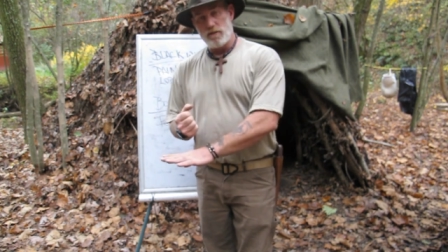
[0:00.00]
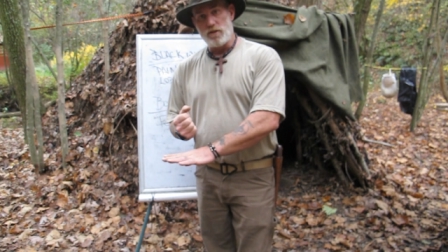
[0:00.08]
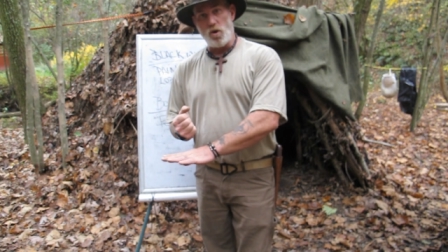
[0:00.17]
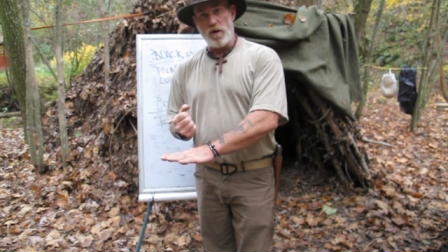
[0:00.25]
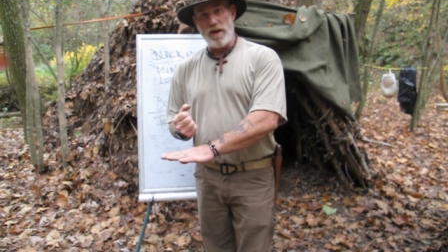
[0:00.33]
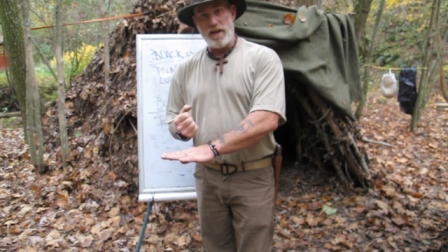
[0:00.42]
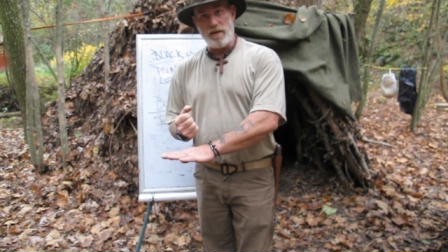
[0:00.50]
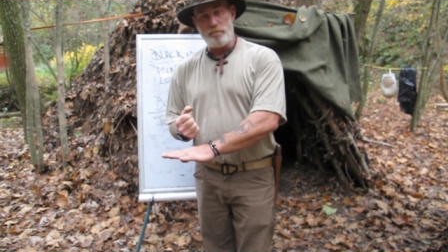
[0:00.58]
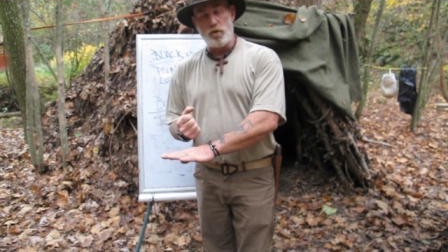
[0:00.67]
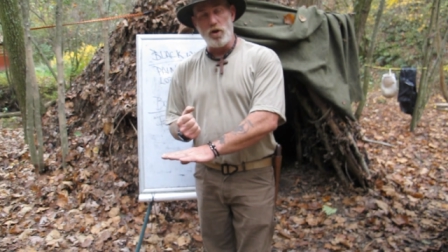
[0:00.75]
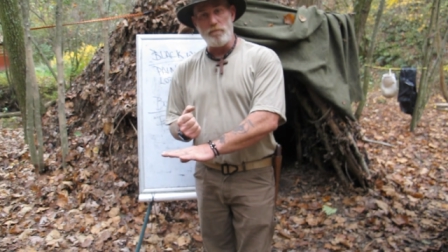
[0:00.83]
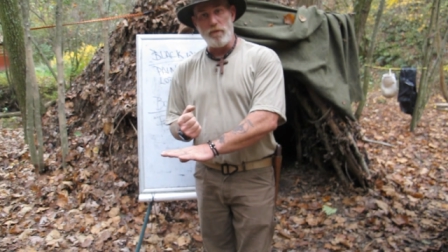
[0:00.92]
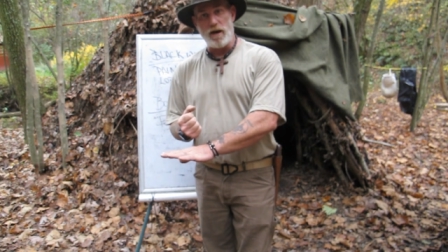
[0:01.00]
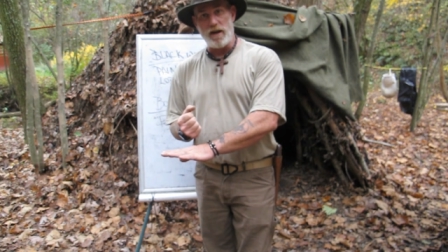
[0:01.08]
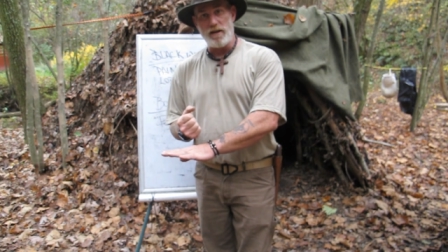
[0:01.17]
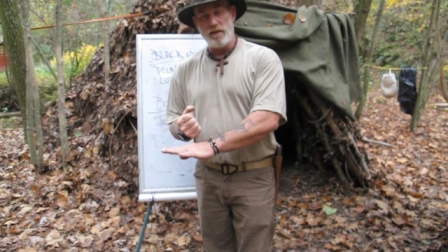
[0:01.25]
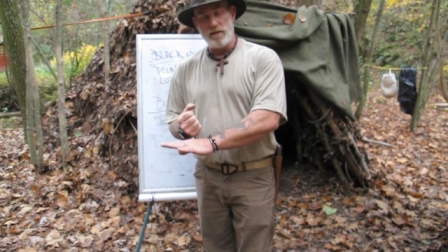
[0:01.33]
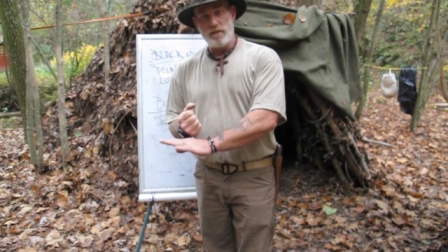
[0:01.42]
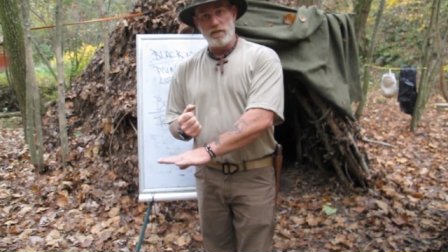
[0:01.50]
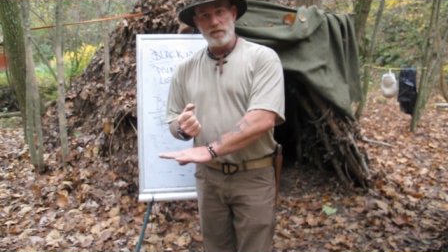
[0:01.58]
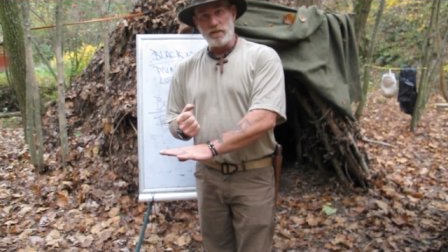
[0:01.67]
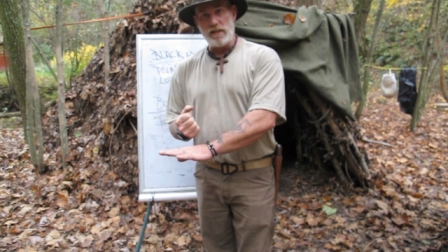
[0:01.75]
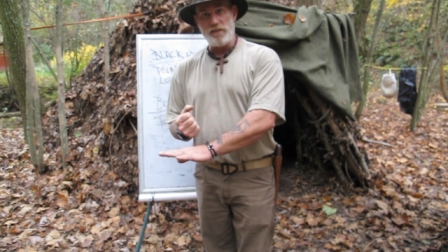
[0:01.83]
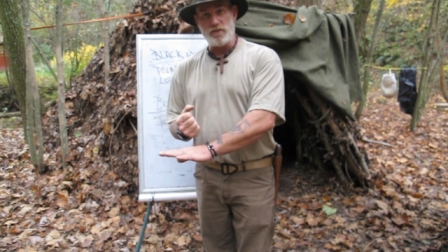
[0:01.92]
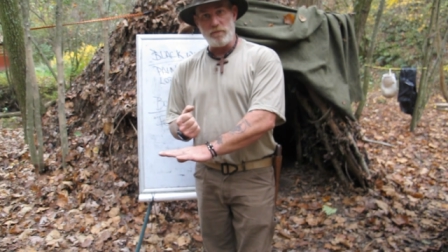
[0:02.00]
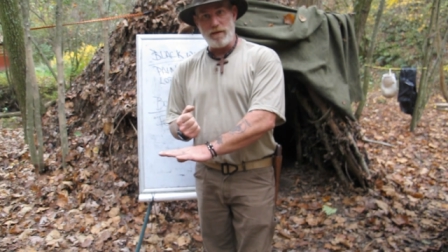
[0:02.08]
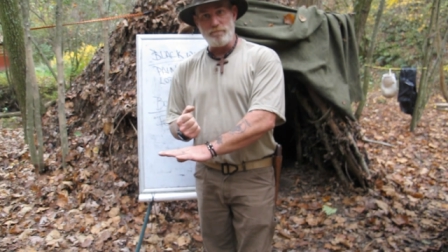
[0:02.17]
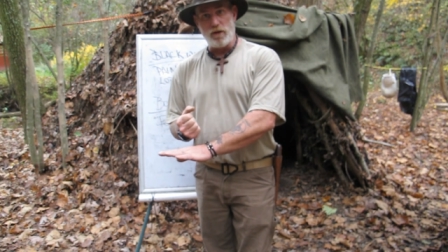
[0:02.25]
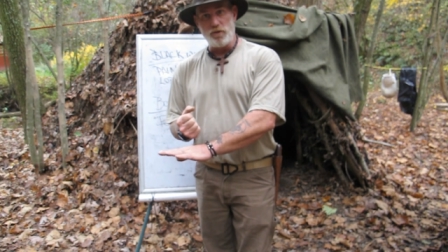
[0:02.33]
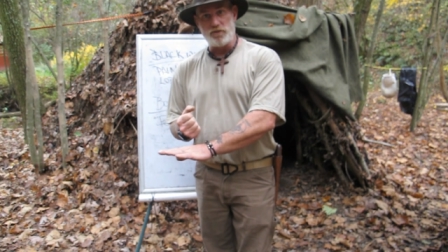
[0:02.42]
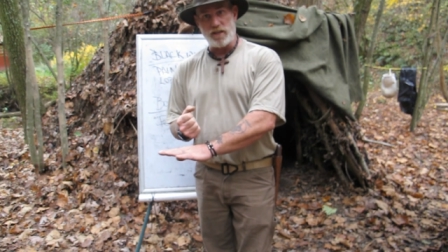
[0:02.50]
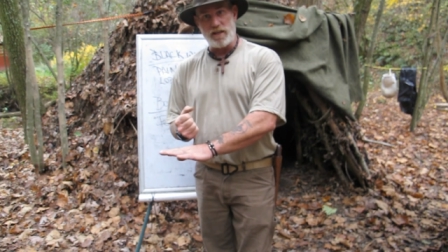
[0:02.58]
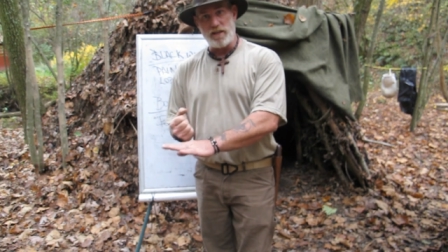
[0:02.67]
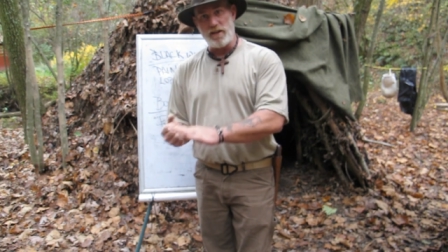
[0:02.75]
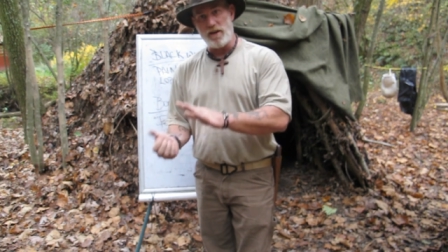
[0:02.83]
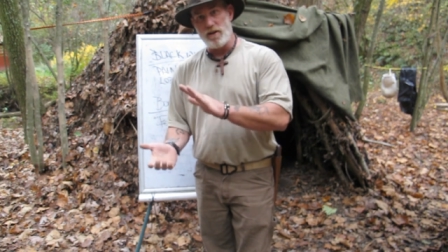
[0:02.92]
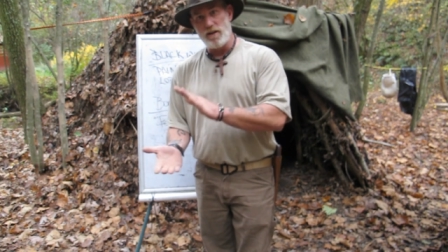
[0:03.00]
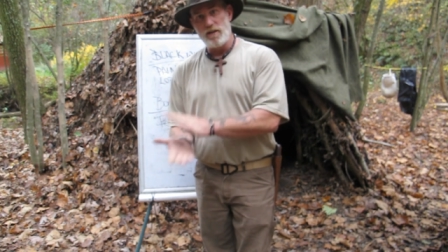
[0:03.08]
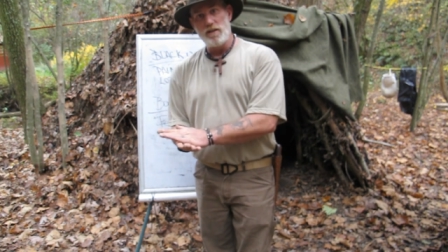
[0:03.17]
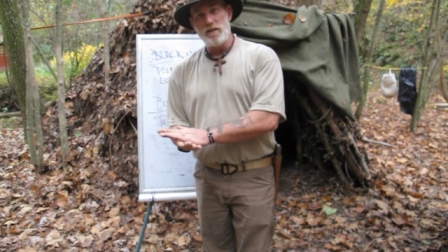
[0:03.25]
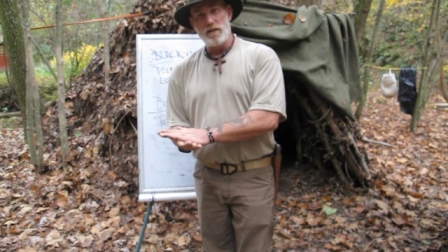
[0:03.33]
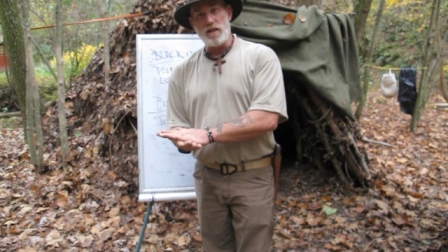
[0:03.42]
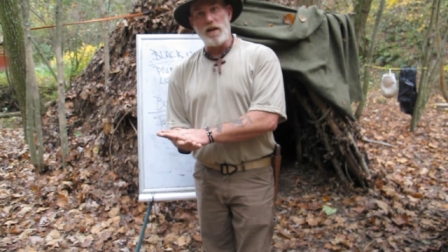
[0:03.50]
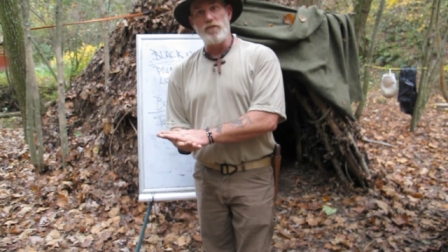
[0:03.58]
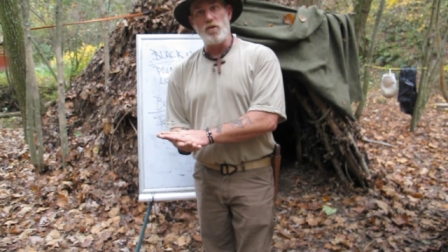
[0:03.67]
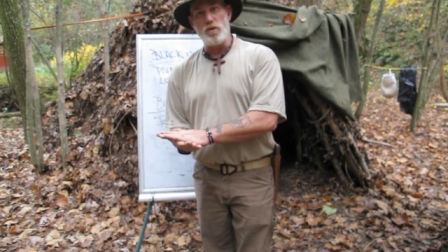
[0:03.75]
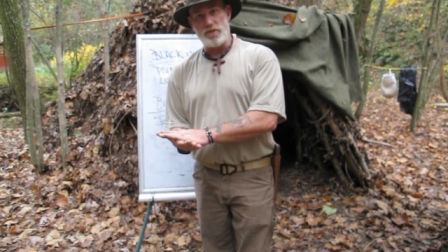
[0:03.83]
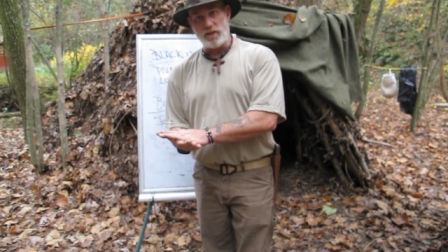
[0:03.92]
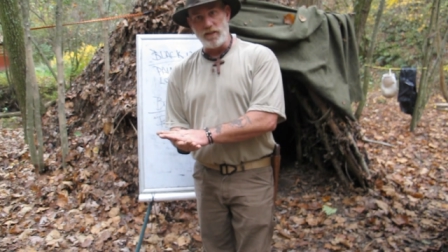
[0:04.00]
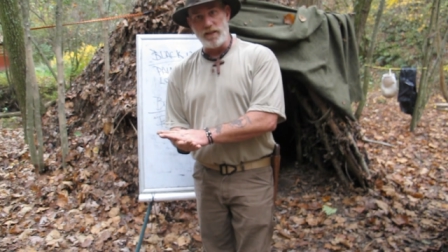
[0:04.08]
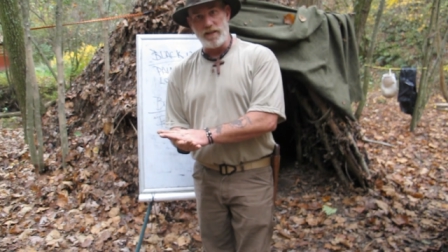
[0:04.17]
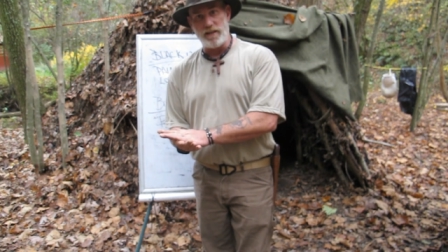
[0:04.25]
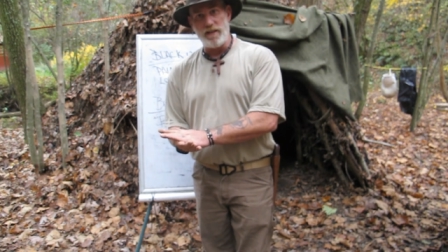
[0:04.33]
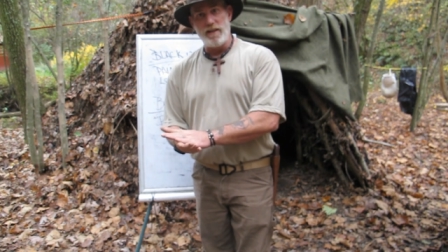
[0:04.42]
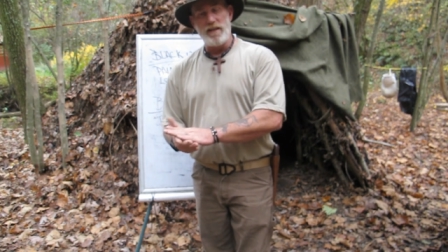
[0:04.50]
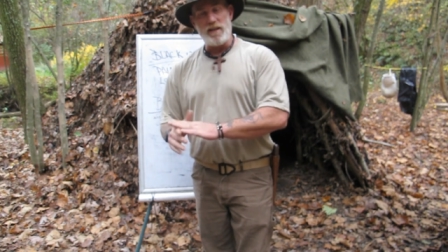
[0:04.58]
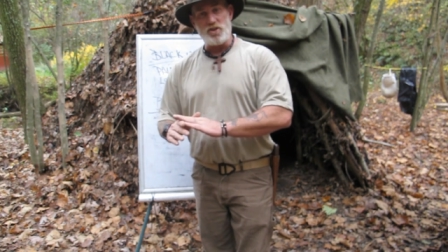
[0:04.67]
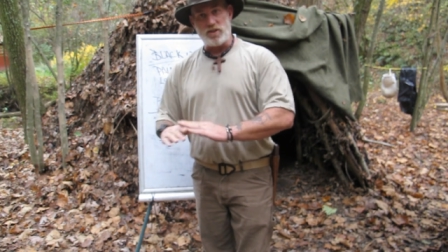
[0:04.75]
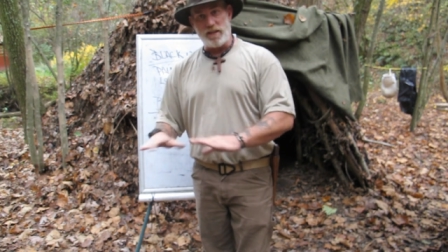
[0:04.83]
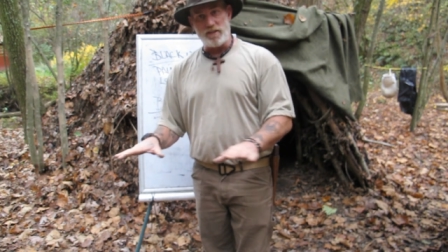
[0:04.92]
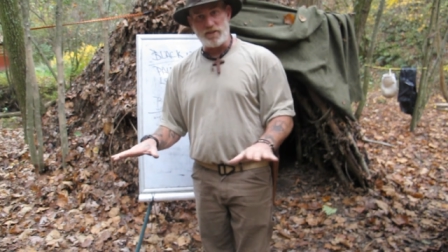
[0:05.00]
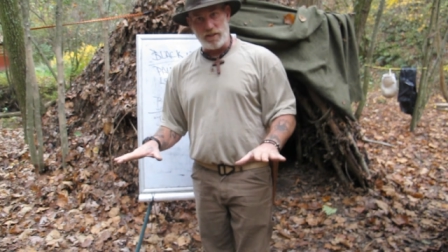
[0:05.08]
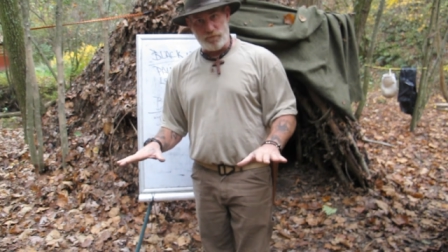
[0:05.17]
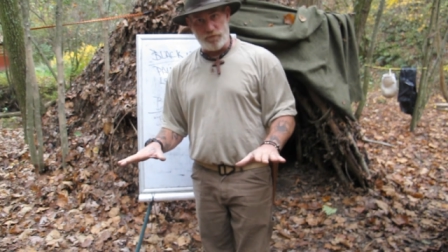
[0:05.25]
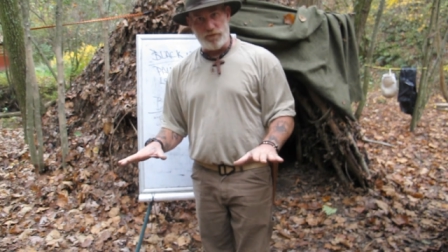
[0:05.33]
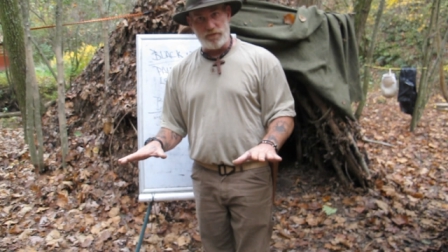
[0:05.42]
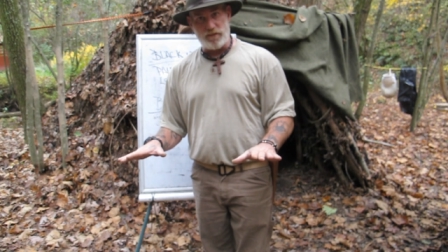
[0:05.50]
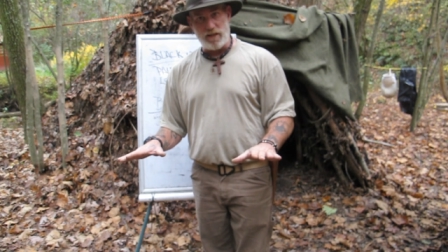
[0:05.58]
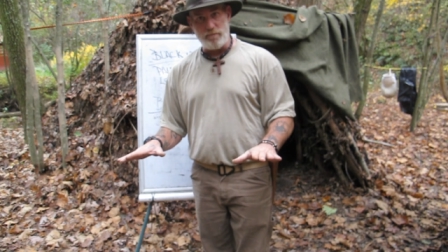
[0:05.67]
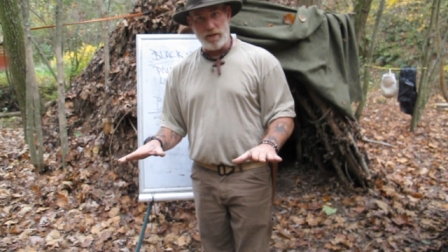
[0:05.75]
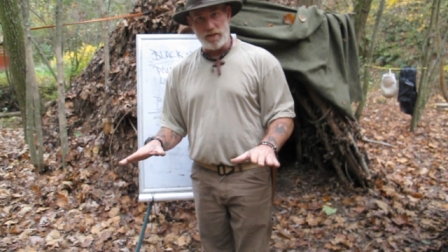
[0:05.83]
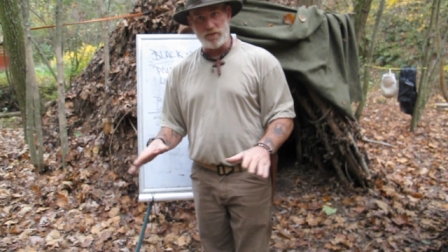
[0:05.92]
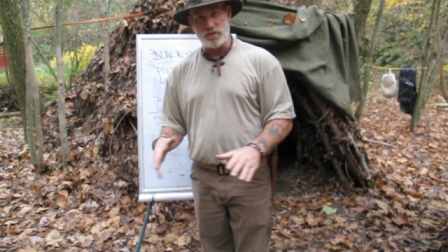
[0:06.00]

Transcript: go ahead and put my leaves of my bone set in there, cover it with a lid, and just let it sit for 15 minutes.